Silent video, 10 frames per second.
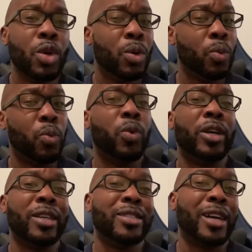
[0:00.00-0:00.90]
what
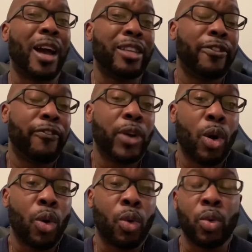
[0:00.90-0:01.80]
size
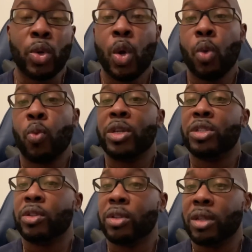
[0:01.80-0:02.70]
phone, what does it
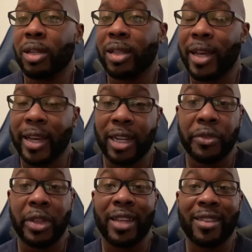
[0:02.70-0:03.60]
look like, and
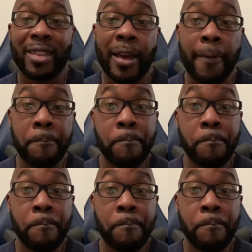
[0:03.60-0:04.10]
everything like that.